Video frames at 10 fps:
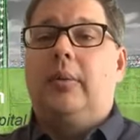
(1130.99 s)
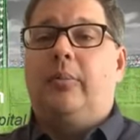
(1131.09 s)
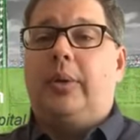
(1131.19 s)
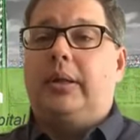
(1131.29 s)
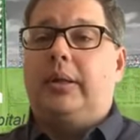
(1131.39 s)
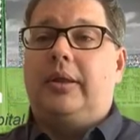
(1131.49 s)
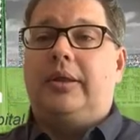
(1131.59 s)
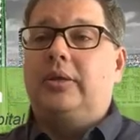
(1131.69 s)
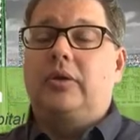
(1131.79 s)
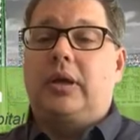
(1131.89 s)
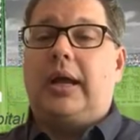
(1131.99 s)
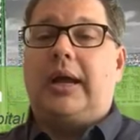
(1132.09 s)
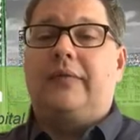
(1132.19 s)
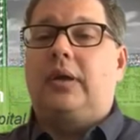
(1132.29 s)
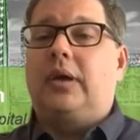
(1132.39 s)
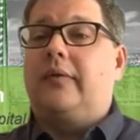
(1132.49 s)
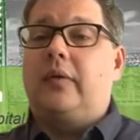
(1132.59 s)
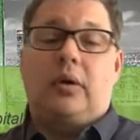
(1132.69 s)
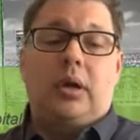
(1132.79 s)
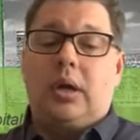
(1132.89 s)
But the things you're going to have to
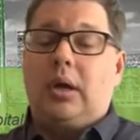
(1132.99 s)
cover,